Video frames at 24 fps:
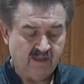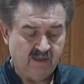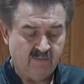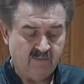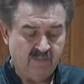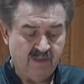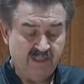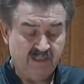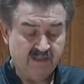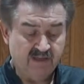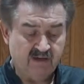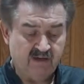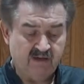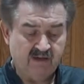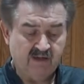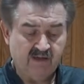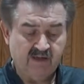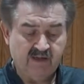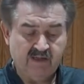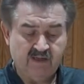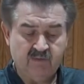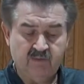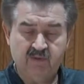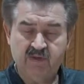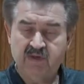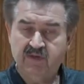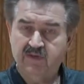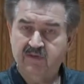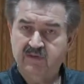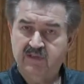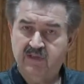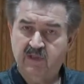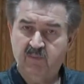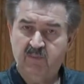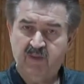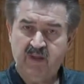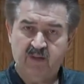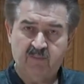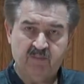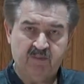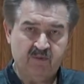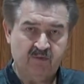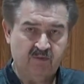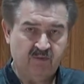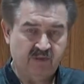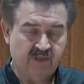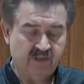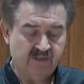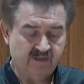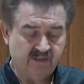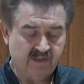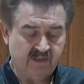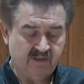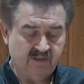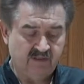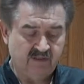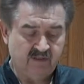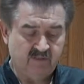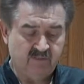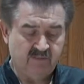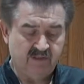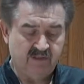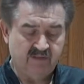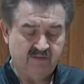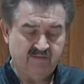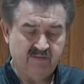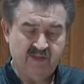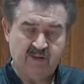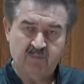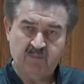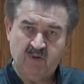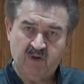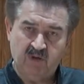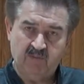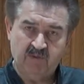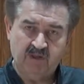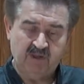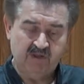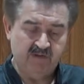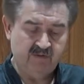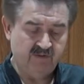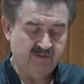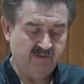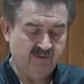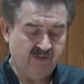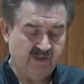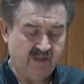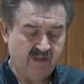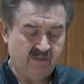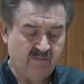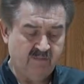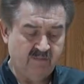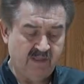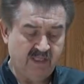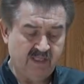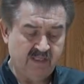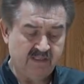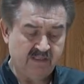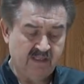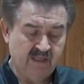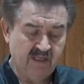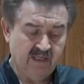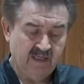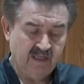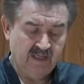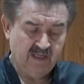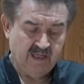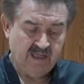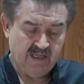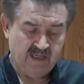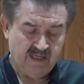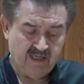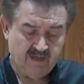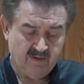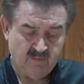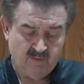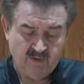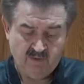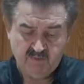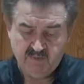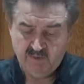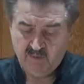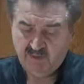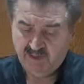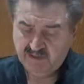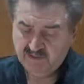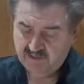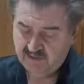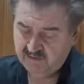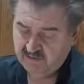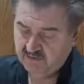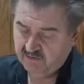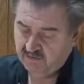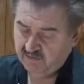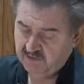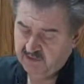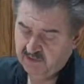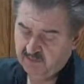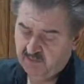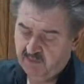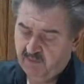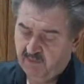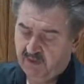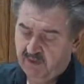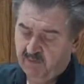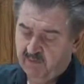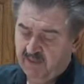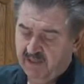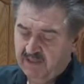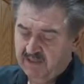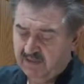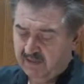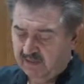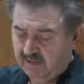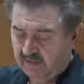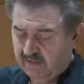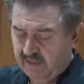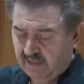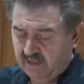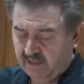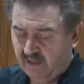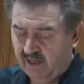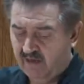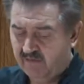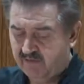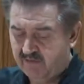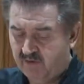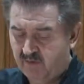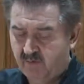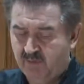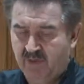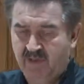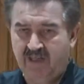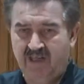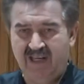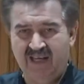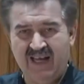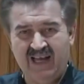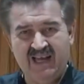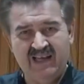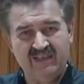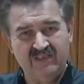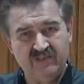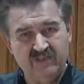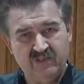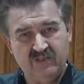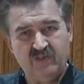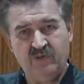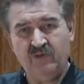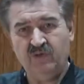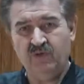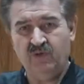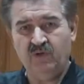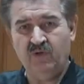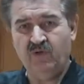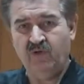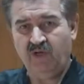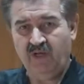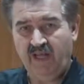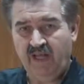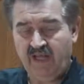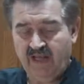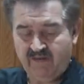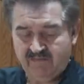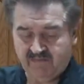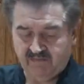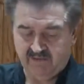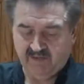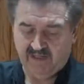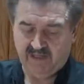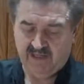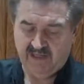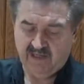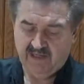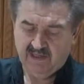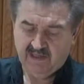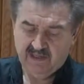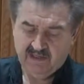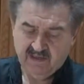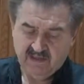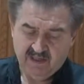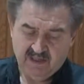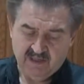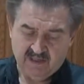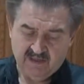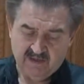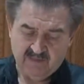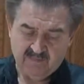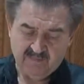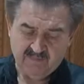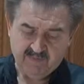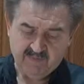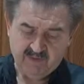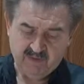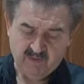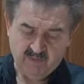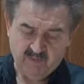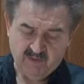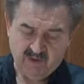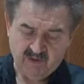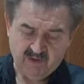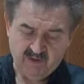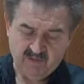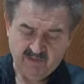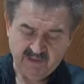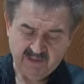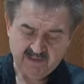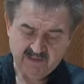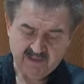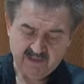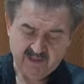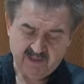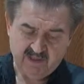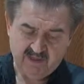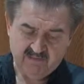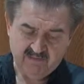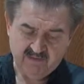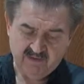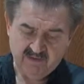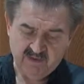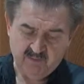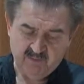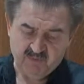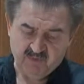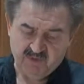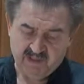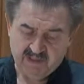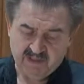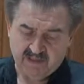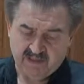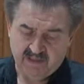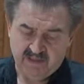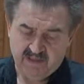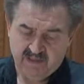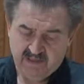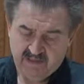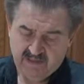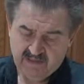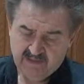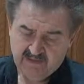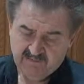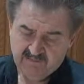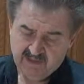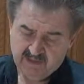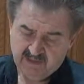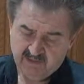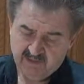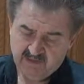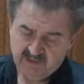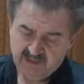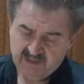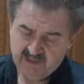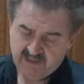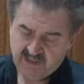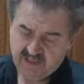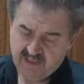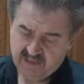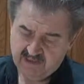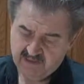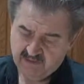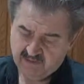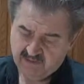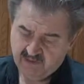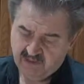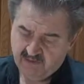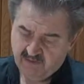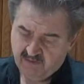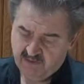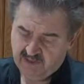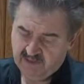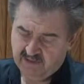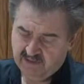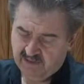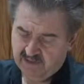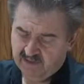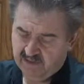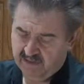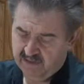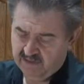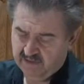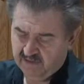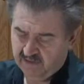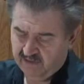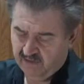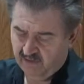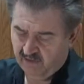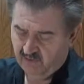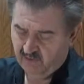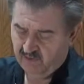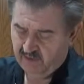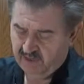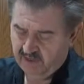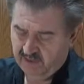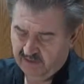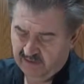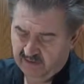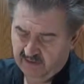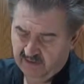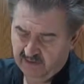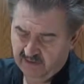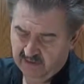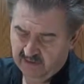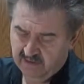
minced garlic. We're using pepper. We're using a little bit of that barbecue mix. And what we want to do is we want to basically cover, but not too heavily. We're going to cover the brisket. So in this case, we're going to just go in